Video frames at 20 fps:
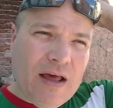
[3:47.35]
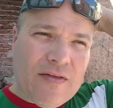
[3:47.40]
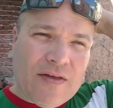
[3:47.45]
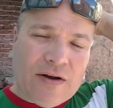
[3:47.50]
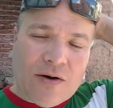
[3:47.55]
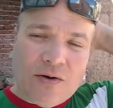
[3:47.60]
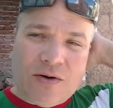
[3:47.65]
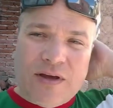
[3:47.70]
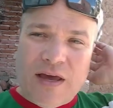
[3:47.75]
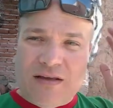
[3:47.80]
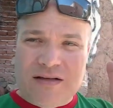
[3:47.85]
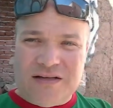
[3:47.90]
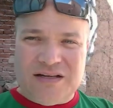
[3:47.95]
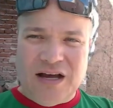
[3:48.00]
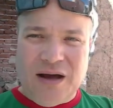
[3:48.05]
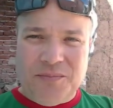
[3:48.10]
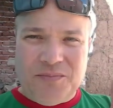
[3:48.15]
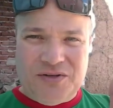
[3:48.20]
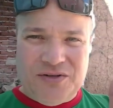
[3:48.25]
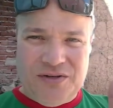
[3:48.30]
that, okay, this
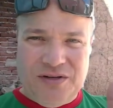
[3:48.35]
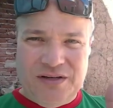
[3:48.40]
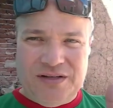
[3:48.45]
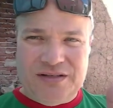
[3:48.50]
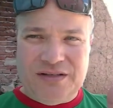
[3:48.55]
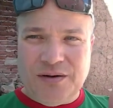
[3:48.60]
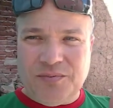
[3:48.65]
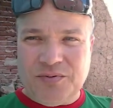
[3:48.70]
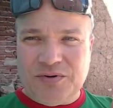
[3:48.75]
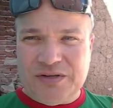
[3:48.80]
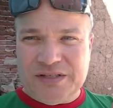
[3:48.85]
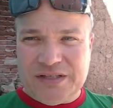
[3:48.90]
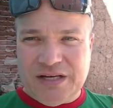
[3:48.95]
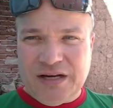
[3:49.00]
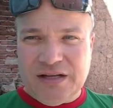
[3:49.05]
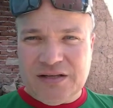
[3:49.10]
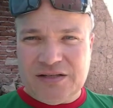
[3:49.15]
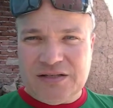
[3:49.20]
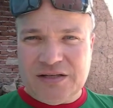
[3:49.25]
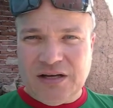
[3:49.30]
opportunity is going to
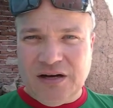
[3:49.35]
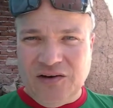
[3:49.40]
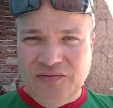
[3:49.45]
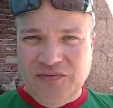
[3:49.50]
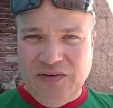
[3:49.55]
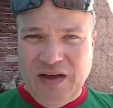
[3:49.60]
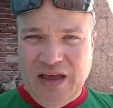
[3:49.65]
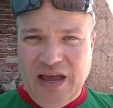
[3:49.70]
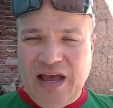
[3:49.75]
present itself